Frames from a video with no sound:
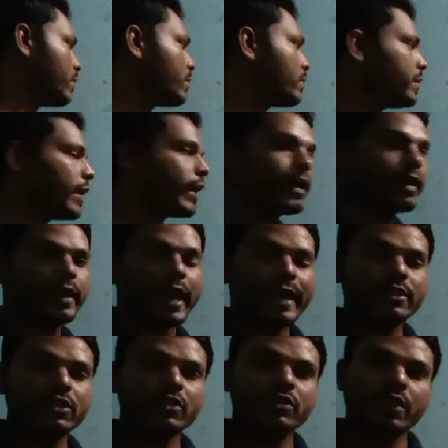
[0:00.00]
they
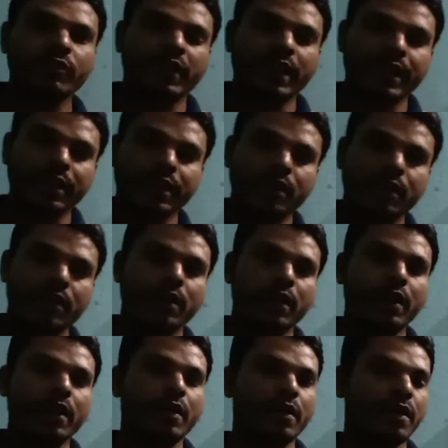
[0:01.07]
catches the fire,
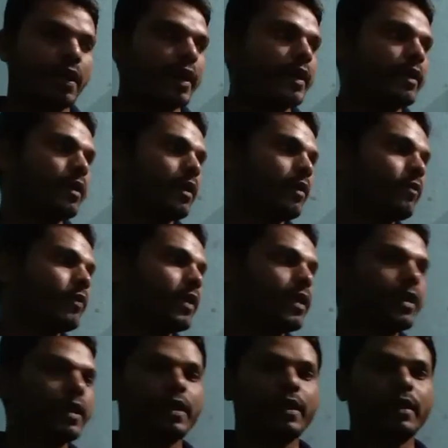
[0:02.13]
and
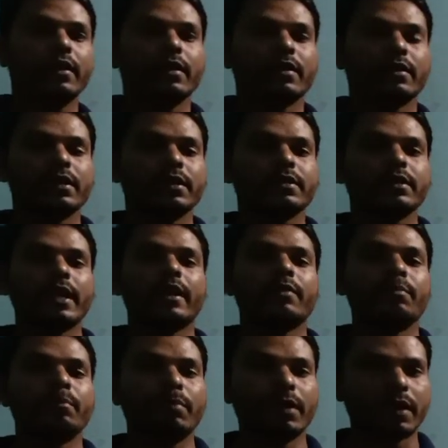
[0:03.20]
definitely they start
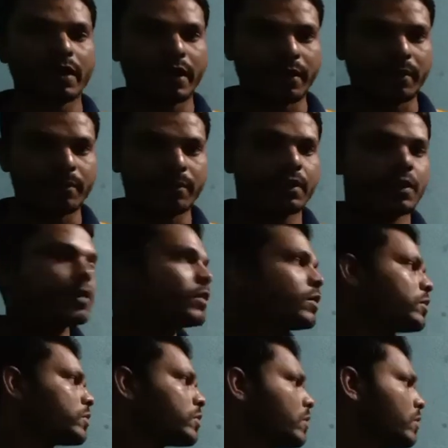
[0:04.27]
burning.
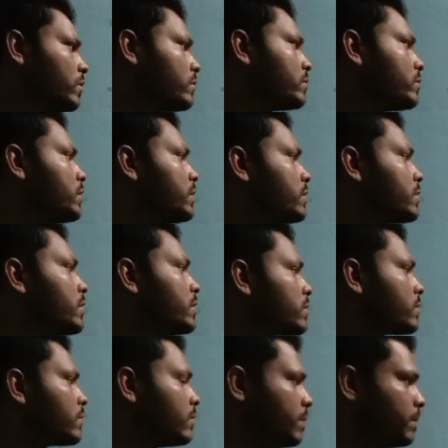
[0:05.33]
So this is